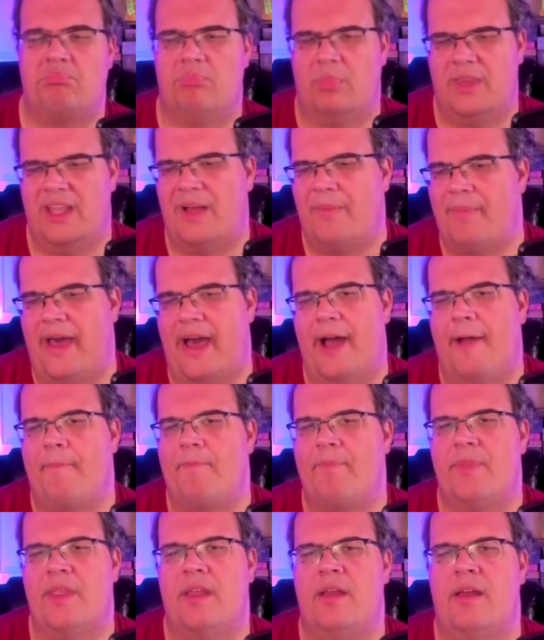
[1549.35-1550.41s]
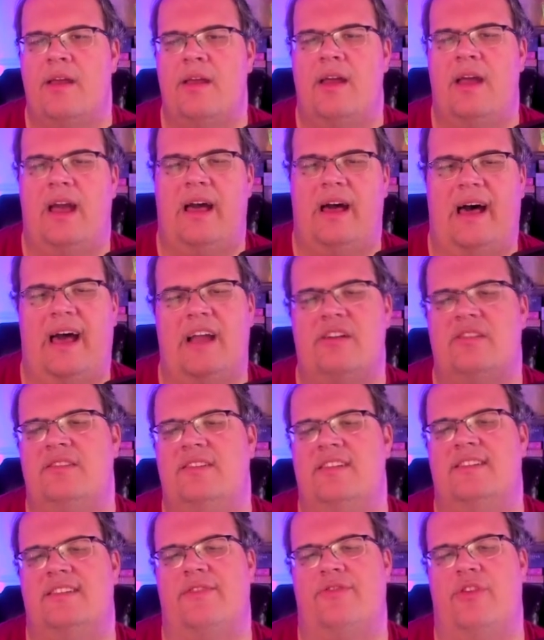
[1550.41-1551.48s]
Not bad. I could see
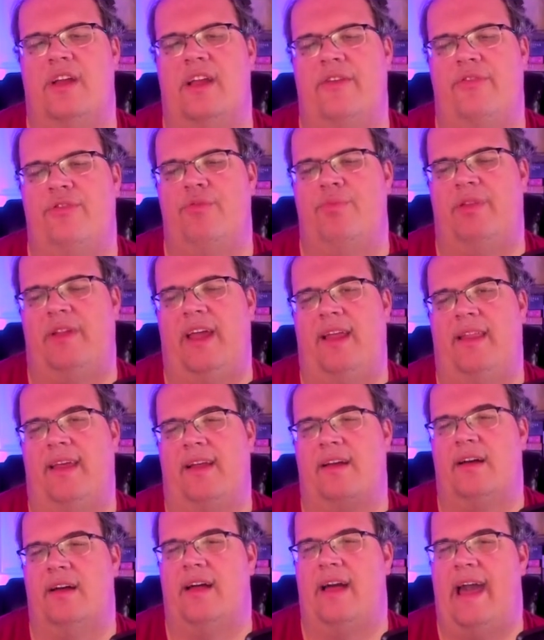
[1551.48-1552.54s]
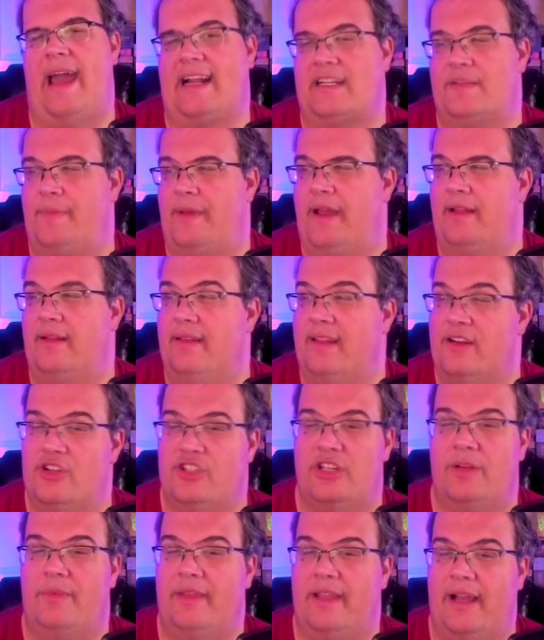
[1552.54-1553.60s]
this if you're playing like a X-Men
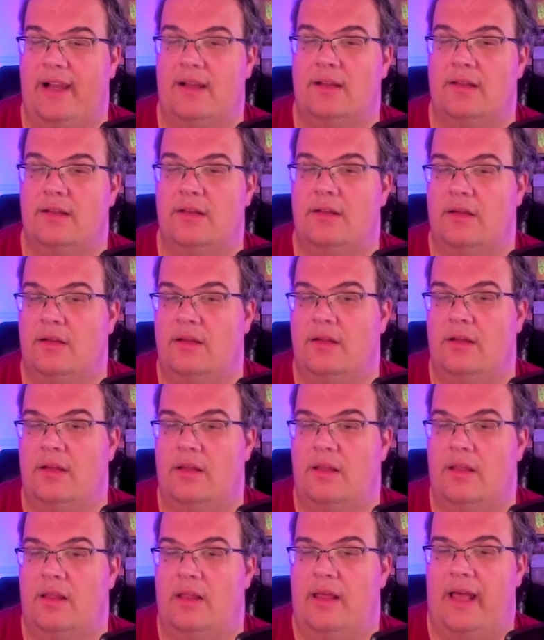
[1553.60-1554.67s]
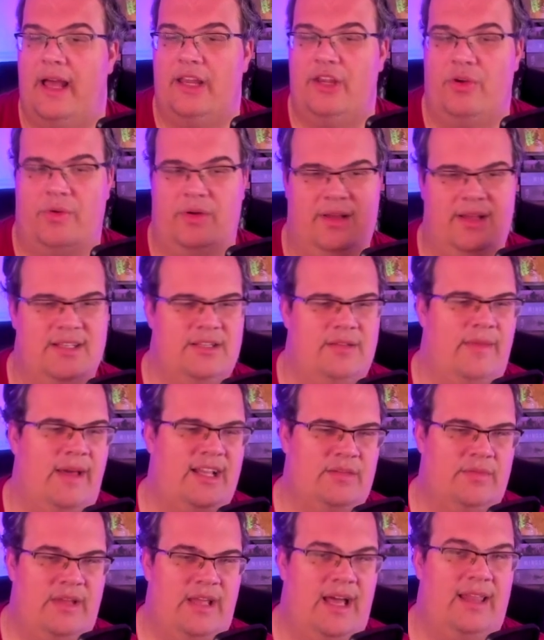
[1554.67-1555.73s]
leadership deck and you want to get some
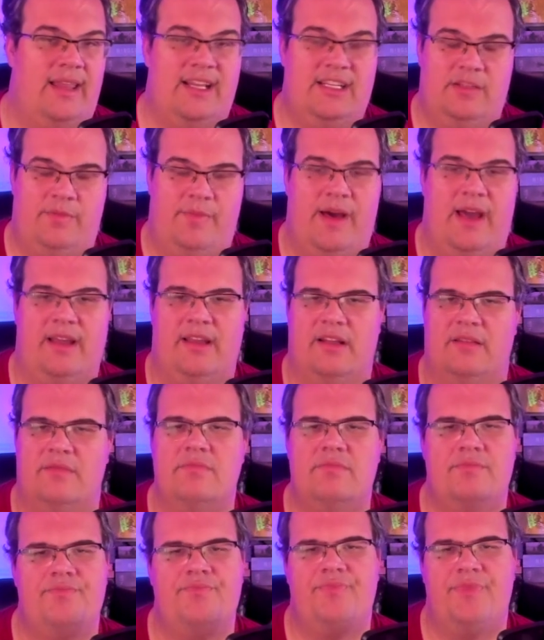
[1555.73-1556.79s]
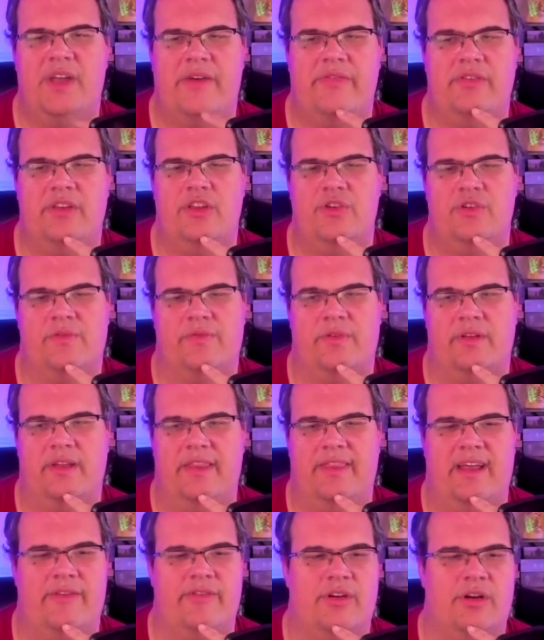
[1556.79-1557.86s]
X-Men allies back in. Definitely useful in
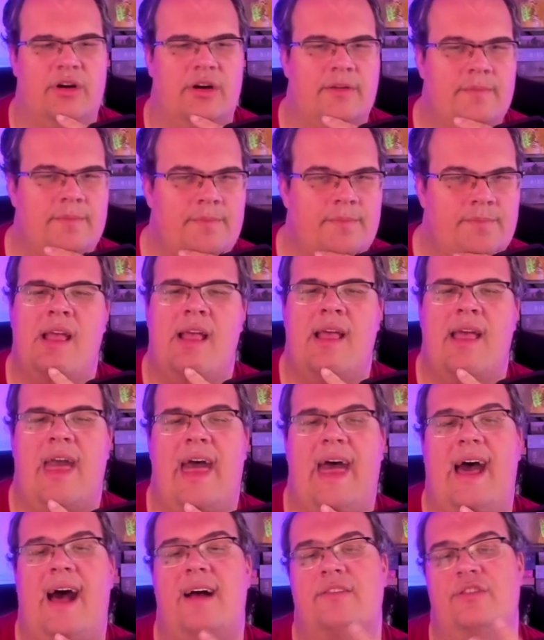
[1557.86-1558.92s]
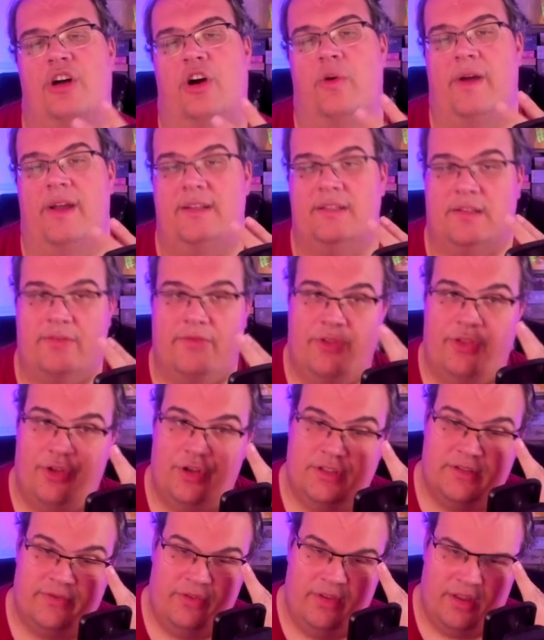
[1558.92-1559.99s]
that regard. As always, for
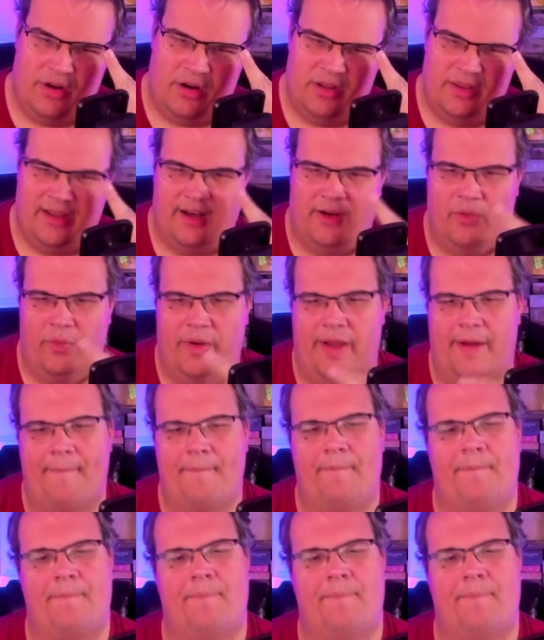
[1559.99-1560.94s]
those of you that are not aware,